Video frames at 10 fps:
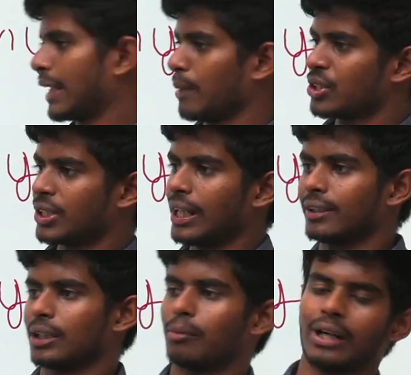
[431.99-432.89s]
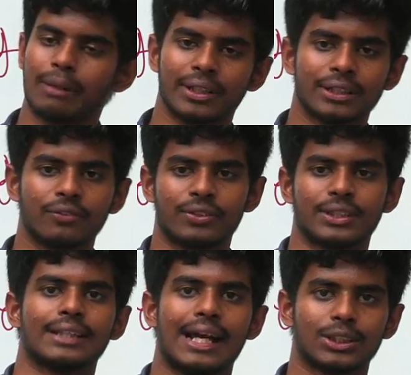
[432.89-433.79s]
chemistry and thermodynamics in
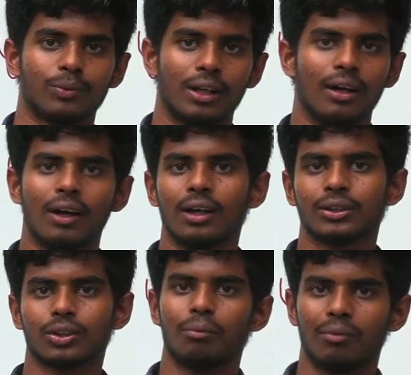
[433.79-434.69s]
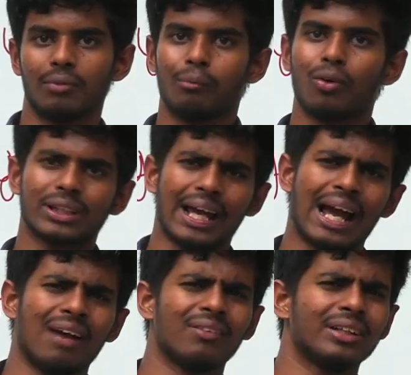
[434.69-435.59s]
physics as well. So both
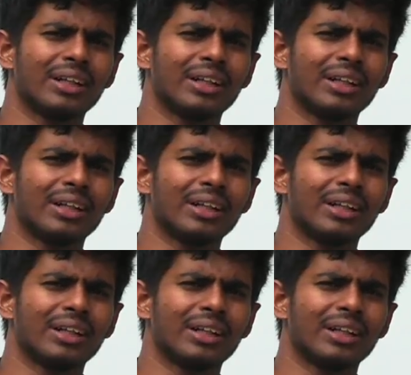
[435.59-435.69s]
have a